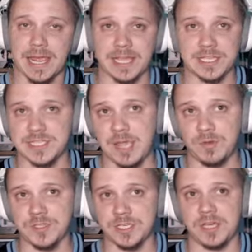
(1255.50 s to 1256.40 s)
I guess that
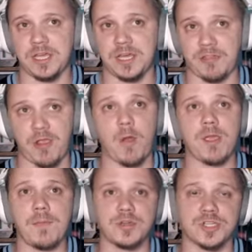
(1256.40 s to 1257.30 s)
was in a
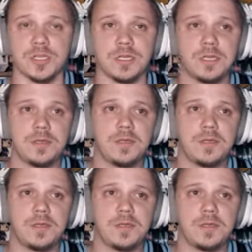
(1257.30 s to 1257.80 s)
throwing motion.